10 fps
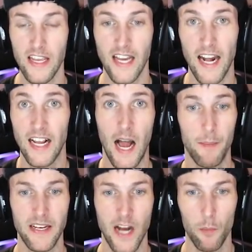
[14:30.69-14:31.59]
You gotta
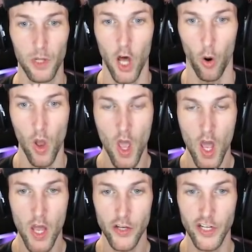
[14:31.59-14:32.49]
comment down below.
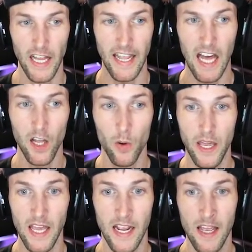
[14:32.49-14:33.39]
Do you like Hello
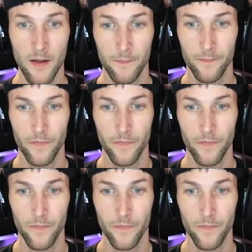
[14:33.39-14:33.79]
Kitty